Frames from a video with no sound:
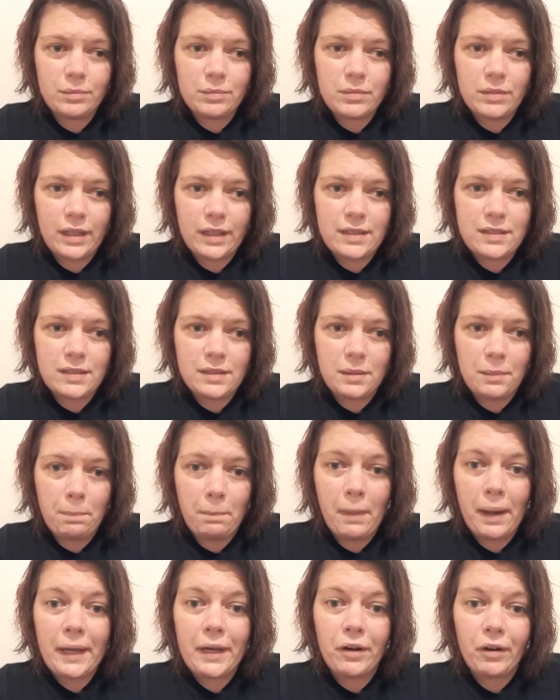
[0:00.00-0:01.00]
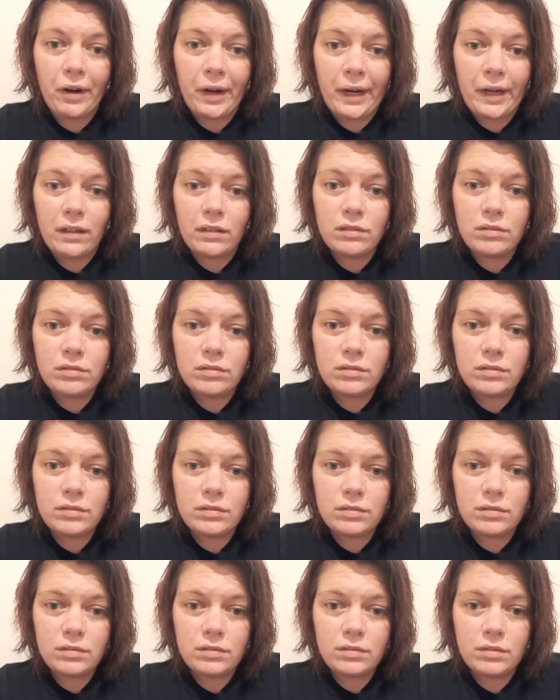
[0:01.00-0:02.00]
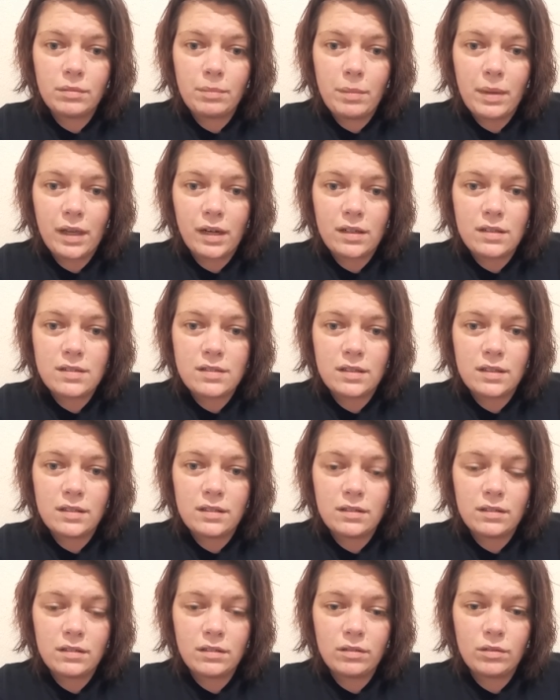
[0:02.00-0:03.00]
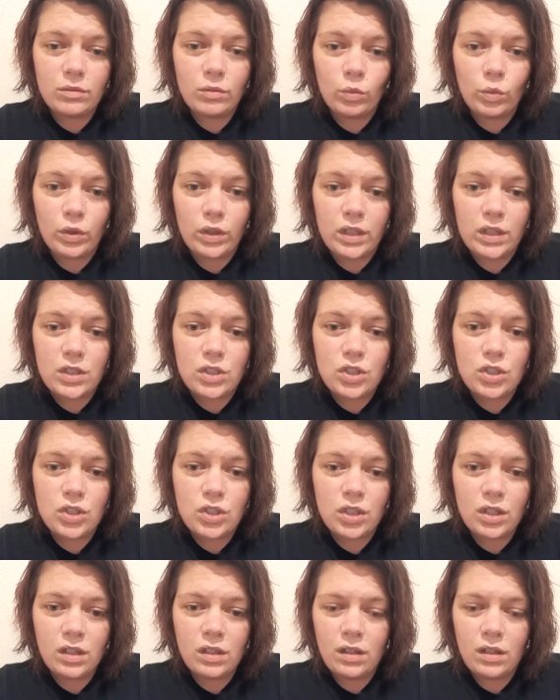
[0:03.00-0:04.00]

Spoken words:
That's a migraine medicine, which